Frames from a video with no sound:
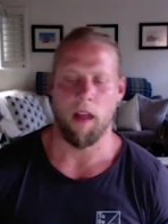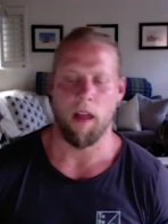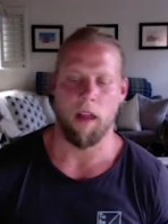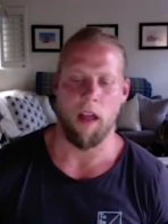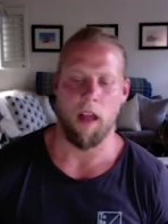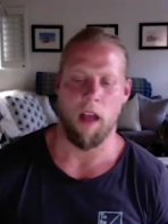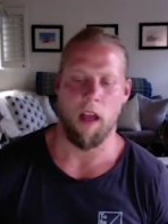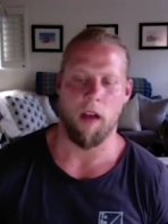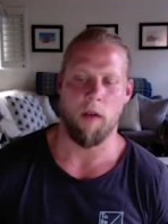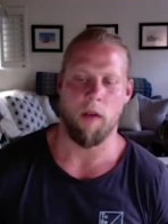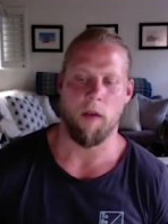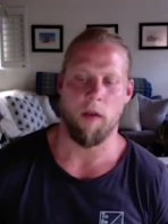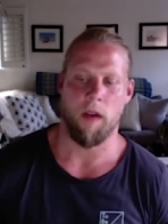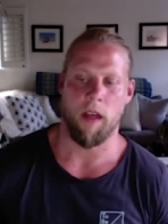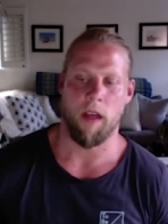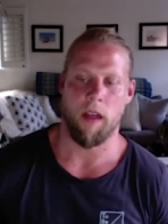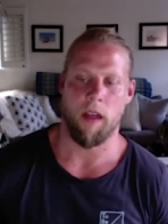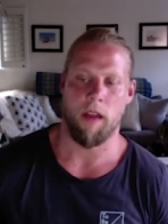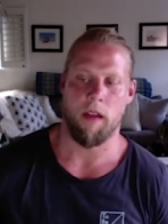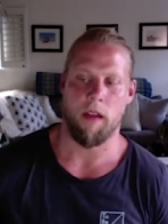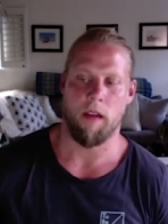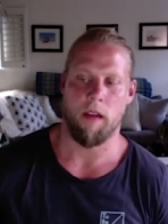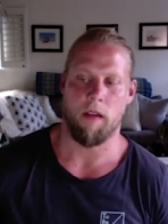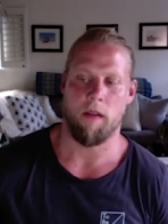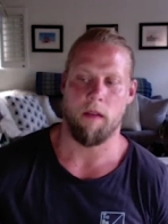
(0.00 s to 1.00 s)
along with
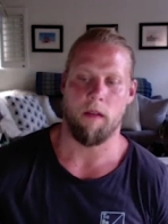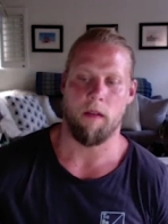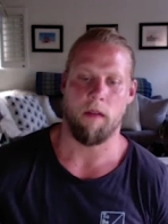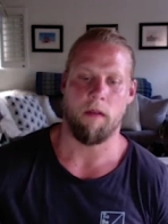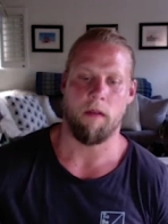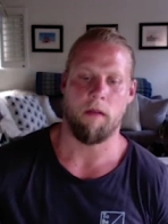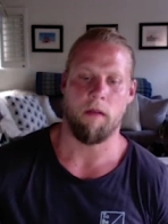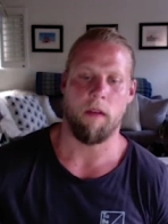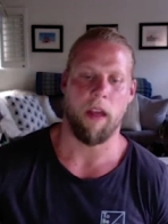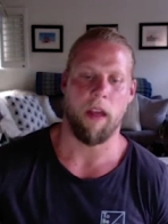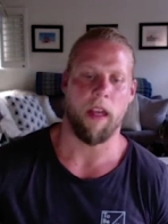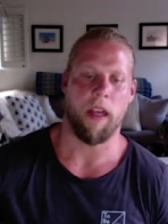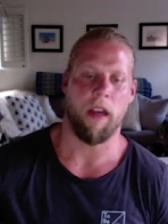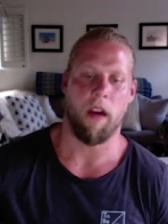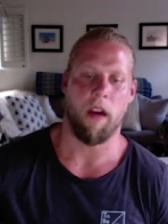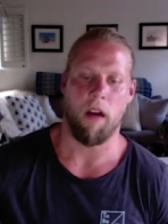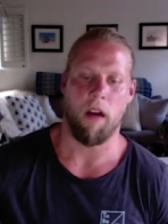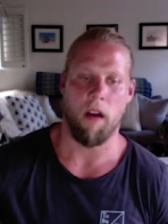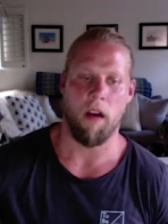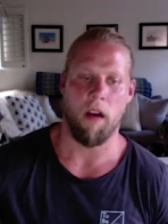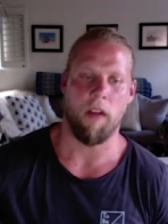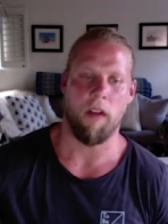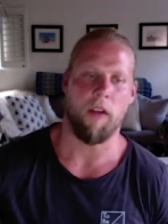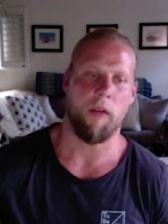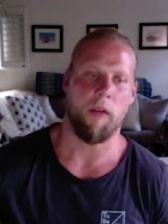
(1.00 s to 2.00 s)
like
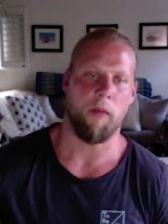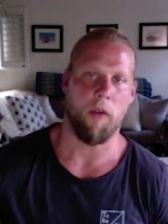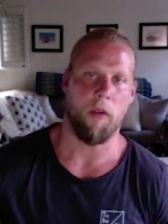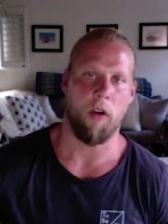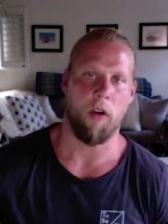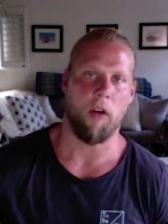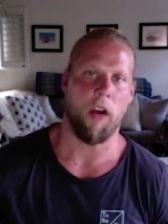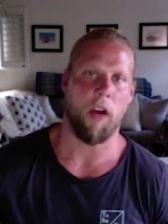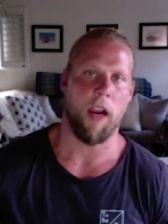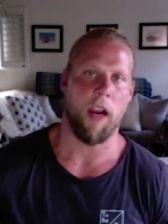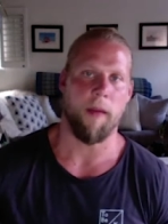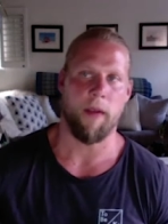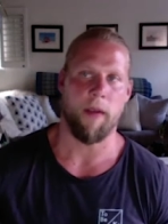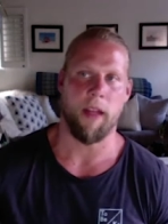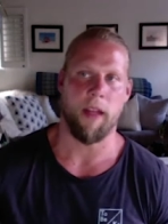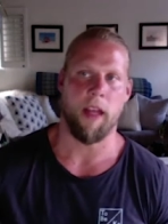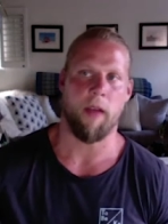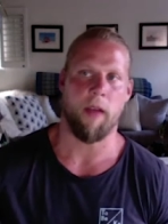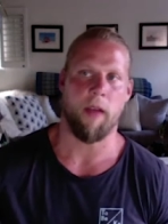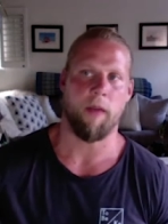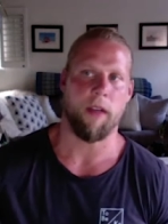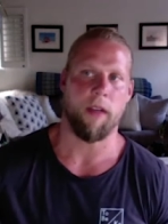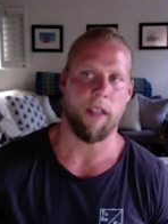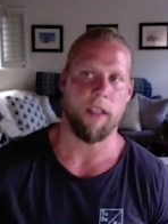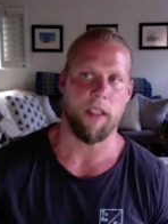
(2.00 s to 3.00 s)
our other programming
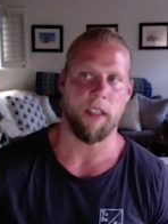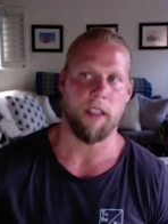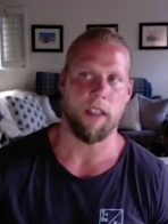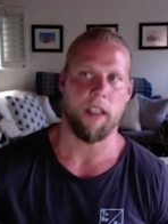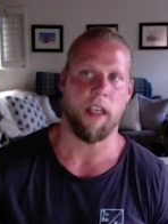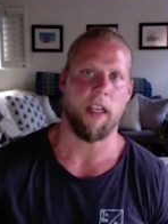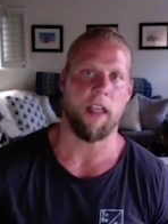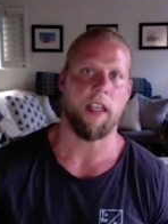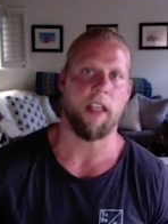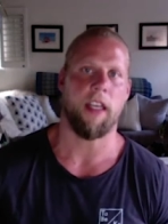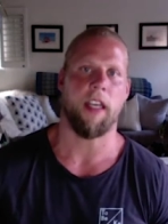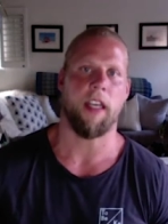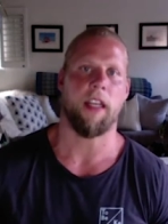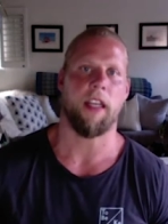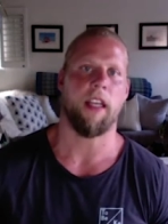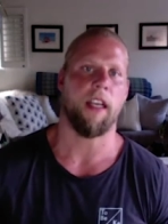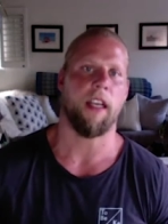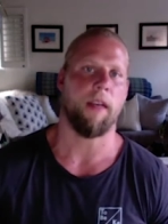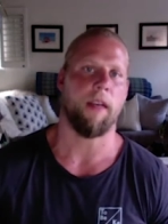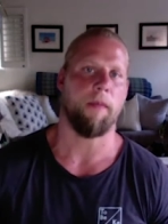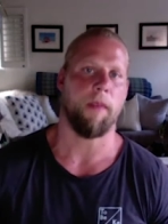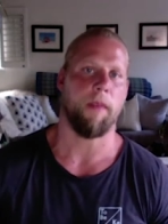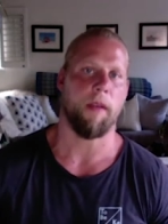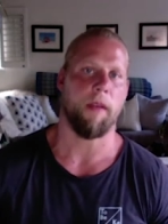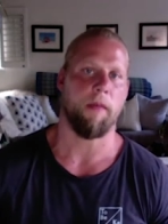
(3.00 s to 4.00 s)
that we just like get the
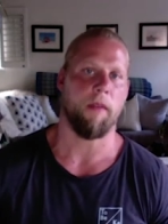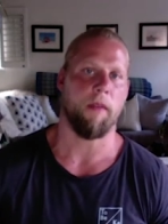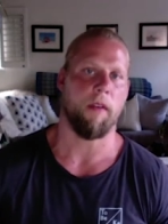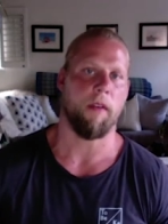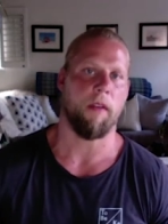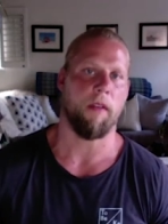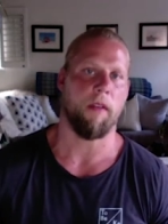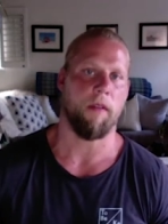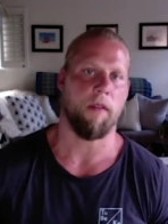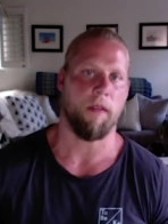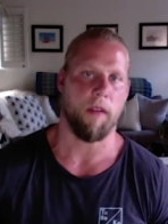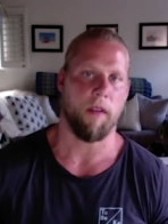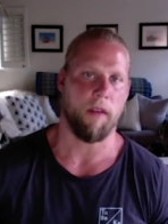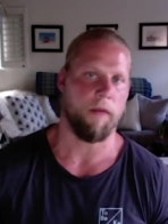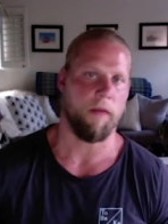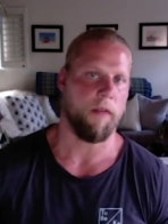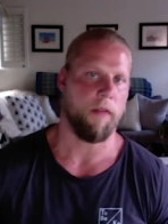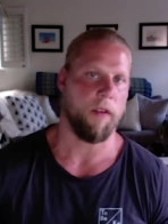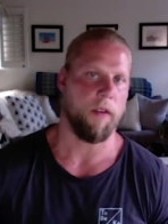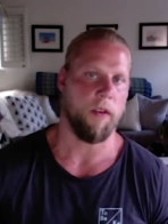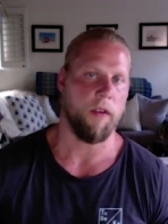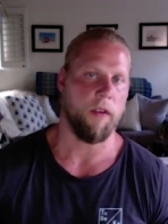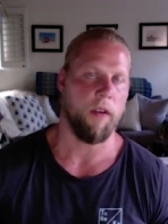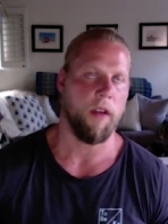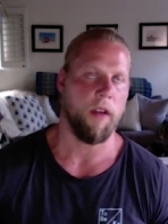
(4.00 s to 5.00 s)
people the
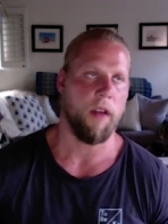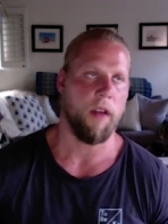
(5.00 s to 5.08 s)
food.